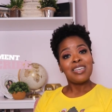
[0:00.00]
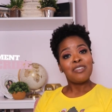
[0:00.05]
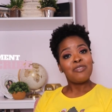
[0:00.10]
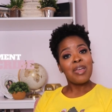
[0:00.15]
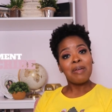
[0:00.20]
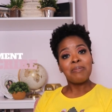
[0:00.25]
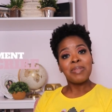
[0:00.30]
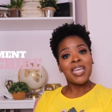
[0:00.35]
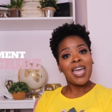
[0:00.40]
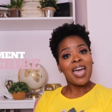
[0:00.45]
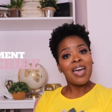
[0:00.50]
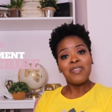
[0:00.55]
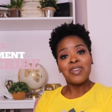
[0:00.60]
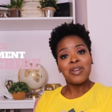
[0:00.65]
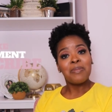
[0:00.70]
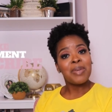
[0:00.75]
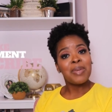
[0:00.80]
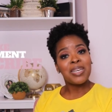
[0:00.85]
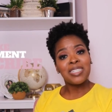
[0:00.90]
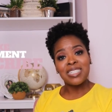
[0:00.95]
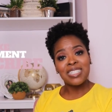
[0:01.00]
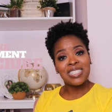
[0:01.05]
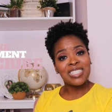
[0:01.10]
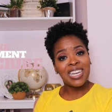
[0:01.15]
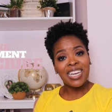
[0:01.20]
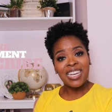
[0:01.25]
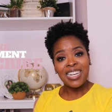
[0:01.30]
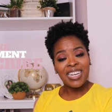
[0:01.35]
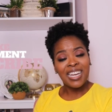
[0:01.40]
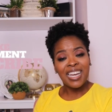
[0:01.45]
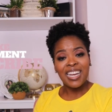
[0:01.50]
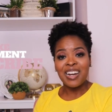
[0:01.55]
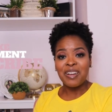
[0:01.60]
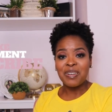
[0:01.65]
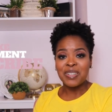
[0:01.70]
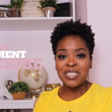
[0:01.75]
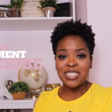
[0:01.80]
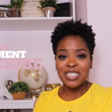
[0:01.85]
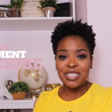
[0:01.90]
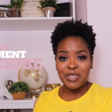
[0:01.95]
Family, have an amazing day, and
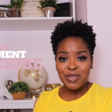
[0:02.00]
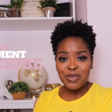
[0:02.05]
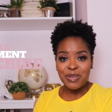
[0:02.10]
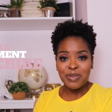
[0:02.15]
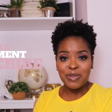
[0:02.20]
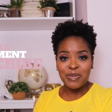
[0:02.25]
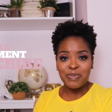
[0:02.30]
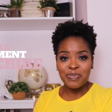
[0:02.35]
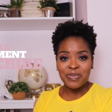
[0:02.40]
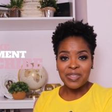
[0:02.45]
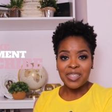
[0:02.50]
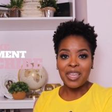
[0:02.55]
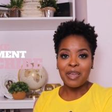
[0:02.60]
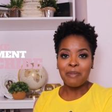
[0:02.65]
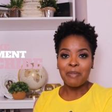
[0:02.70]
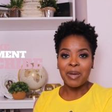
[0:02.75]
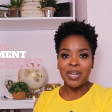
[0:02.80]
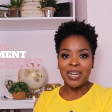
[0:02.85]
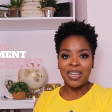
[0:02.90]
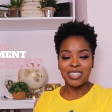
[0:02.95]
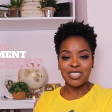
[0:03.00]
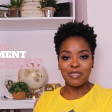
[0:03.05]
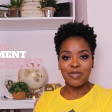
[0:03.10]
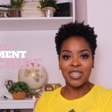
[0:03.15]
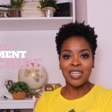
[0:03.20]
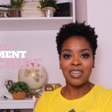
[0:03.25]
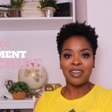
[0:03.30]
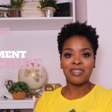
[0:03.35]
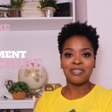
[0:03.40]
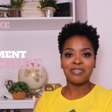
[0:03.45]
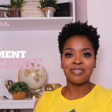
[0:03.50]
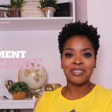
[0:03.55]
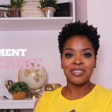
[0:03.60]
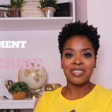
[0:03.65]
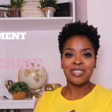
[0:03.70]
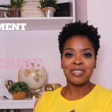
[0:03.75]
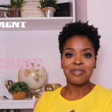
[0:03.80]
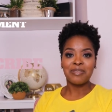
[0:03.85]
I'll see you in my next video.